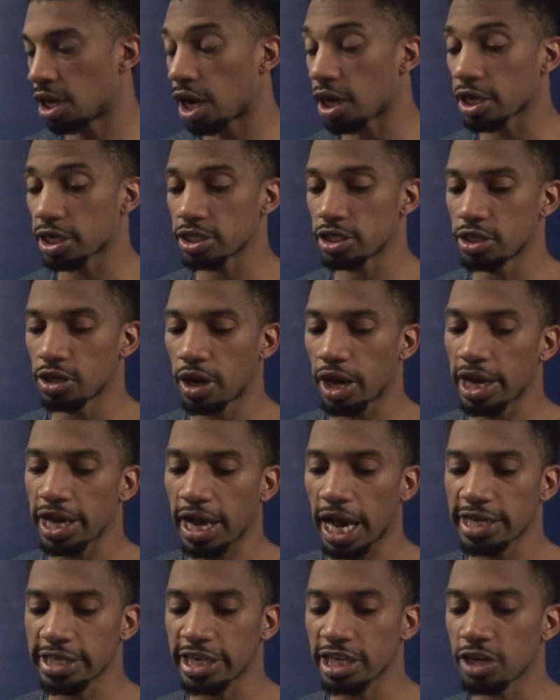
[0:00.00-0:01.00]
Because, you know,
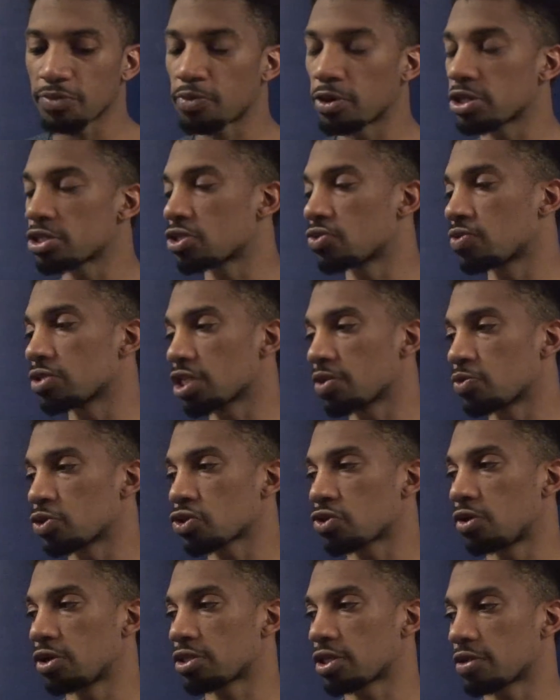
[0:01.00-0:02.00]
I take it personal when someone
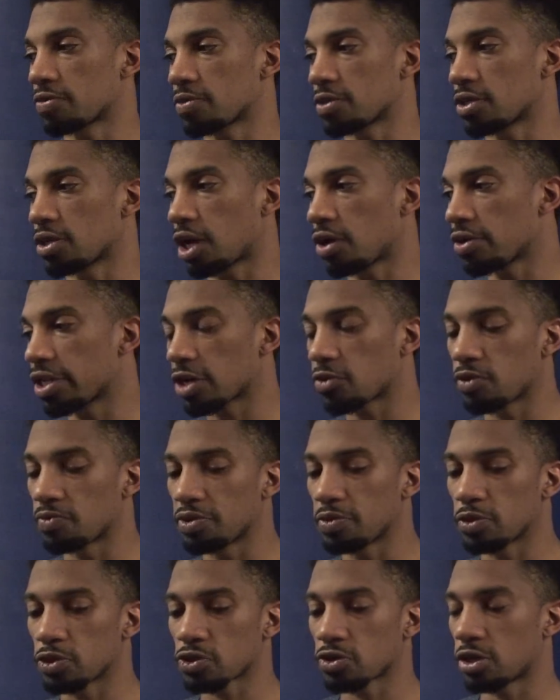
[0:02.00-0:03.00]
scores on me. I don't like when
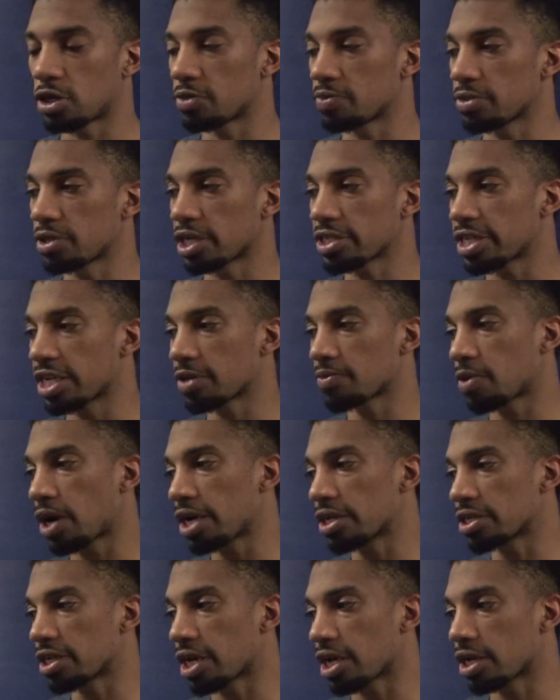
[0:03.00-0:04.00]
people score on me. I take
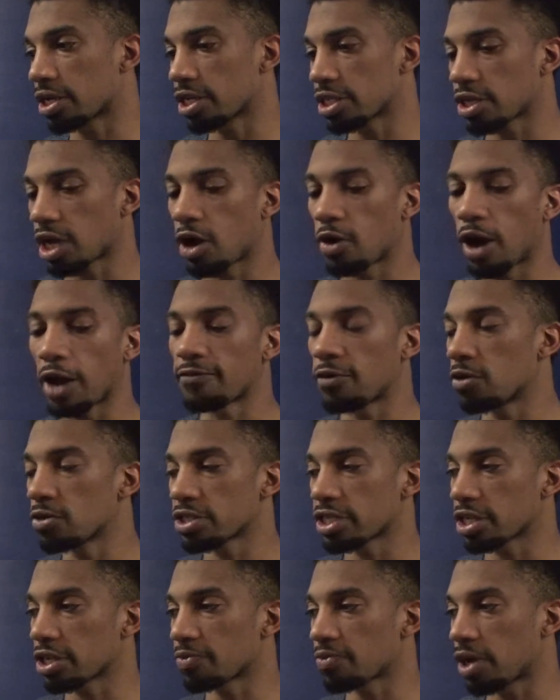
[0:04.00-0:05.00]
pride in that. And I've
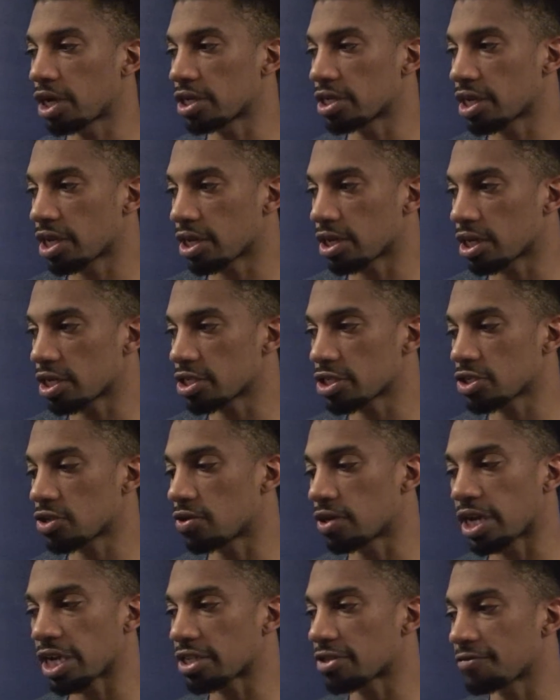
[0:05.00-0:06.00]
always taken pride in that. I just
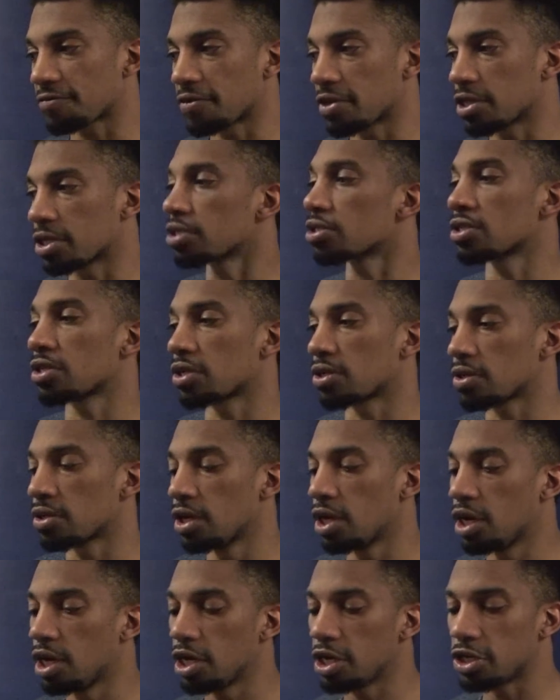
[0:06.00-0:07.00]
don't like the feeling. So,
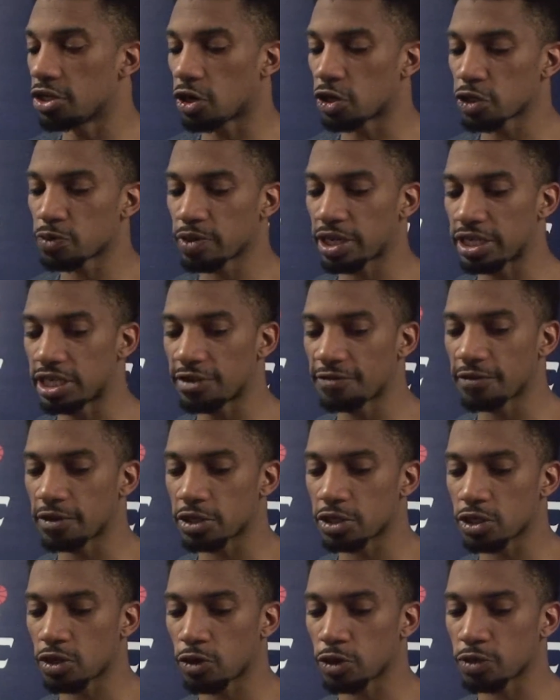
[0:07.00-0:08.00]
you know, just playing
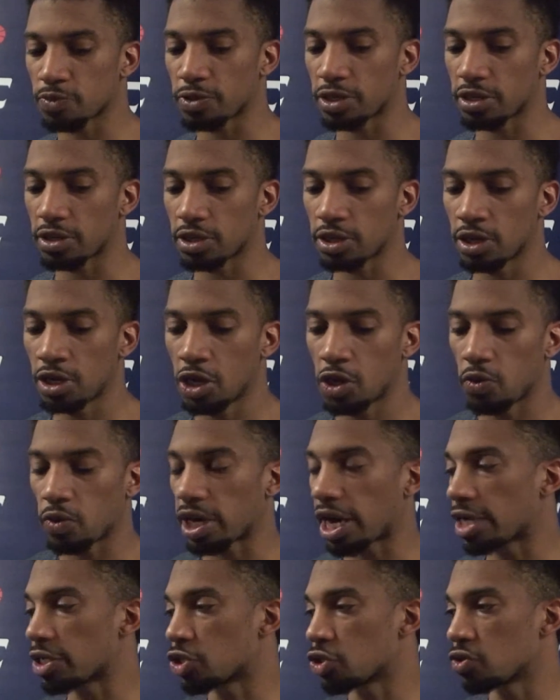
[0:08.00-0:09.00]
defense has always been
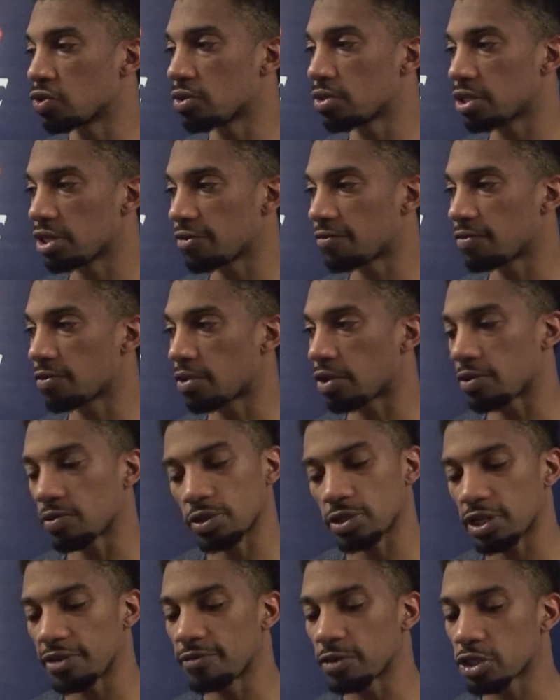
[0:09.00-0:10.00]
what I
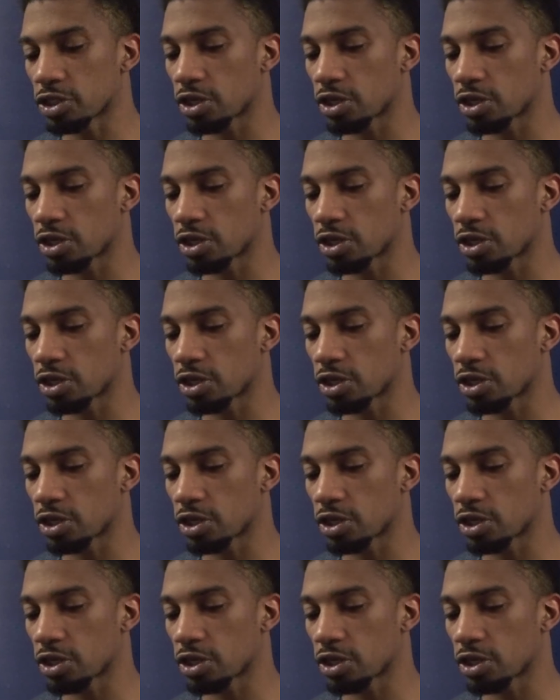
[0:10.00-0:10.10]
do, even